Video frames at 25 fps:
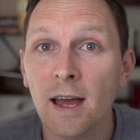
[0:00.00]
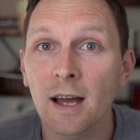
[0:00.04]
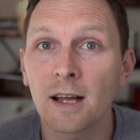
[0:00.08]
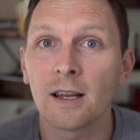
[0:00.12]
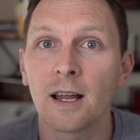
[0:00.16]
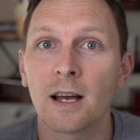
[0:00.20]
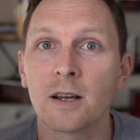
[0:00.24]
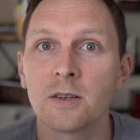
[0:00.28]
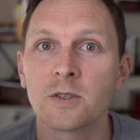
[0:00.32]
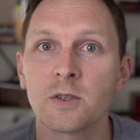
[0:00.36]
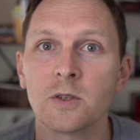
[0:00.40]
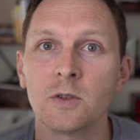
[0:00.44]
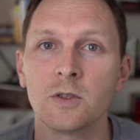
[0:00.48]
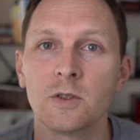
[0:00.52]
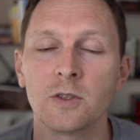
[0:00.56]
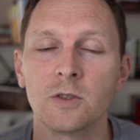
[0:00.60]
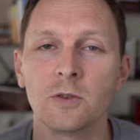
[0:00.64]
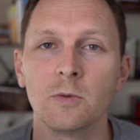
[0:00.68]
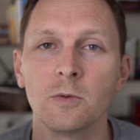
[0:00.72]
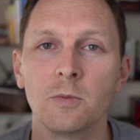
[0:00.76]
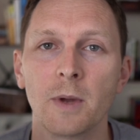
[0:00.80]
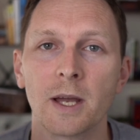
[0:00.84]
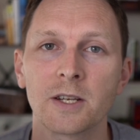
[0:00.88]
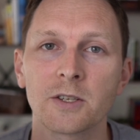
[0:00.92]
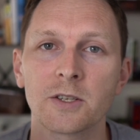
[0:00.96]
allows you to
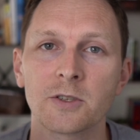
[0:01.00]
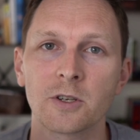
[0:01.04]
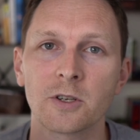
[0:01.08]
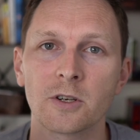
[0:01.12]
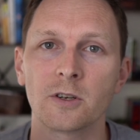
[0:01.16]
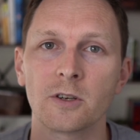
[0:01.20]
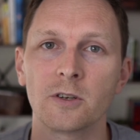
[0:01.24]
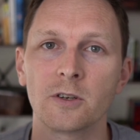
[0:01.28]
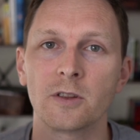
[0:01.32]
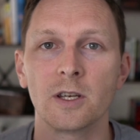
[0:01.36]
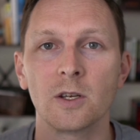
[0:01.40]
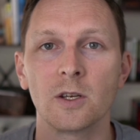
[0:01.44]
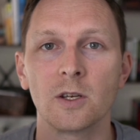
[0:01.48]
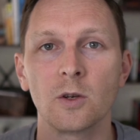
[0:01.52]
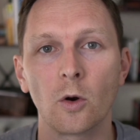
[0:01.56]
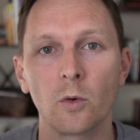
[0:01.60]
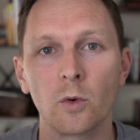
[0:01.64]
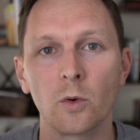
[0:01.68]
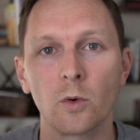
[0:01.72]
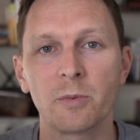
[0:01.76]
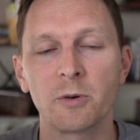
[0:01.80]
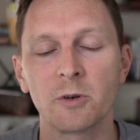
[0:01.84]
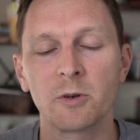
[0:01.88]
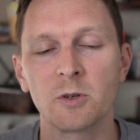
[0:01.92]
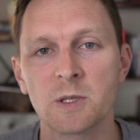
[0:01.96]
make sure that you are
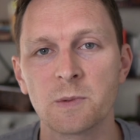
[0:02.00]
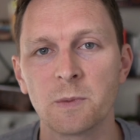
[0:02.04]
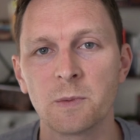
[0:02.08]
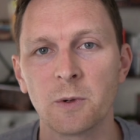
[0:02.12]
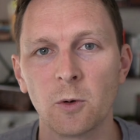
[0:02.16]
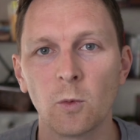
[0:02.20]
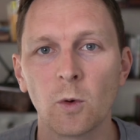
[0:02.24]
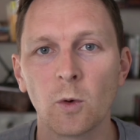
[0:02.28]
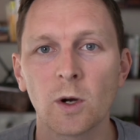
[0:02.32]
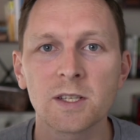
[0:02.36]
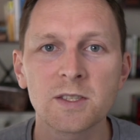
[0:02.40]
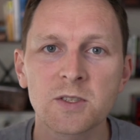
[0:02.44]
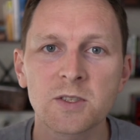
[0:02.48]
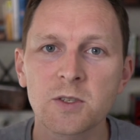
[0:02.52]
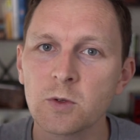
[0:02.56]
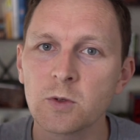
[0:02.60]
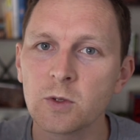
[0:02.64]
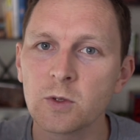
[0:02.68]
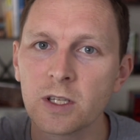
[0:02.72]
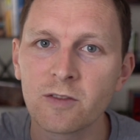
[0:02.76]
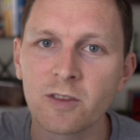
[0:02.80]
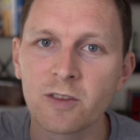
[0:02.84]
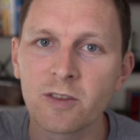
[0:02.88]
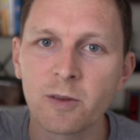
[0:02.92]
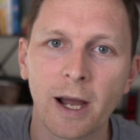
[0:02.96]
reproducible once you
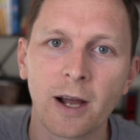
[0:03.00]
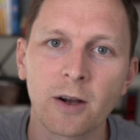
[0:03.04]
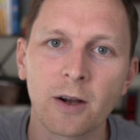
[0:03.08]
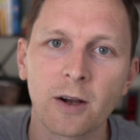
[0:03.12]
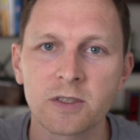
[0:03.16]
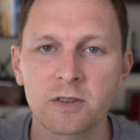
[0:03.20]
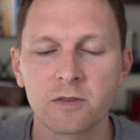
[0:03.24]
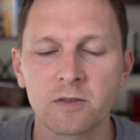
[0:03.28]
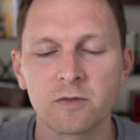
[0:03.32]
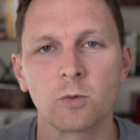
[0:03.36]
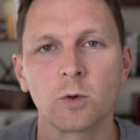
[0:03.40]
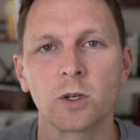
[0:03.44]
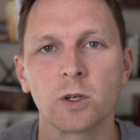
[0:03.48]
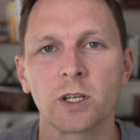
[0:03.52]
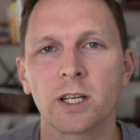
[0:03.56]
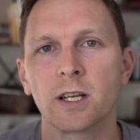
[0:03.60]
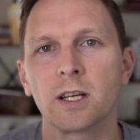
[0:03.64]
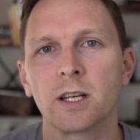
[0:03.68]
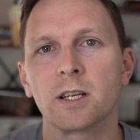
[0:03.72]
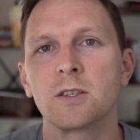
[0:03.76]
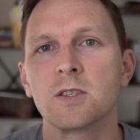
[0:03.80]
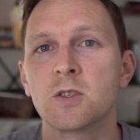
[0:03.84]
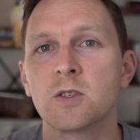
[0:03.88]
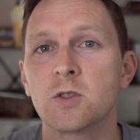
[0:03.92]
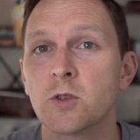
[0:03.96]
leave the bounds of
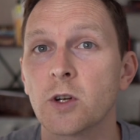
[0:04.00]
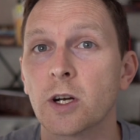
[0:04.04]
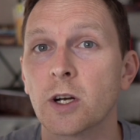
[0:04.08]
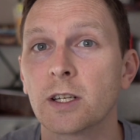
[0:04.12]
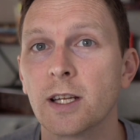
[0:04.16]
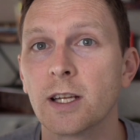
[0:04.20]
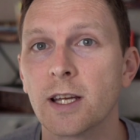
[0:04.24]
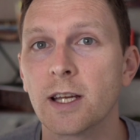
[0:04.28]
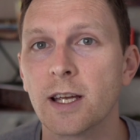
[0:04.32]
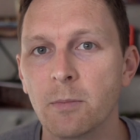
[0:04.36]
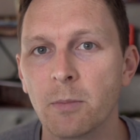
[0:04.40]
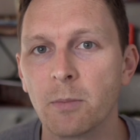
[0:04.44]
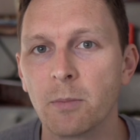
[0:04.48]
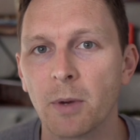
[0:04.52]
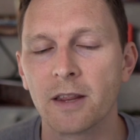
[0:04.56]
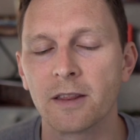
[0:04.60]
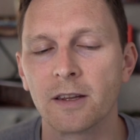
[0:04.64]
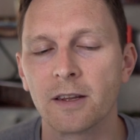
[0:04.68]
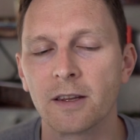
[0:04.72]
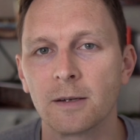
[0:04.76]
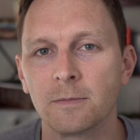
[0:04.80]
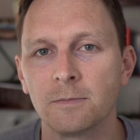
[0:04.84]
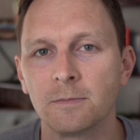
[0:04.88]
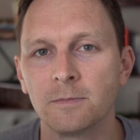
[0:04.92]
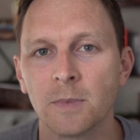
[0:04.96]
working strictly in
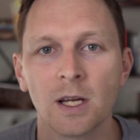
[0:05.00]
Python.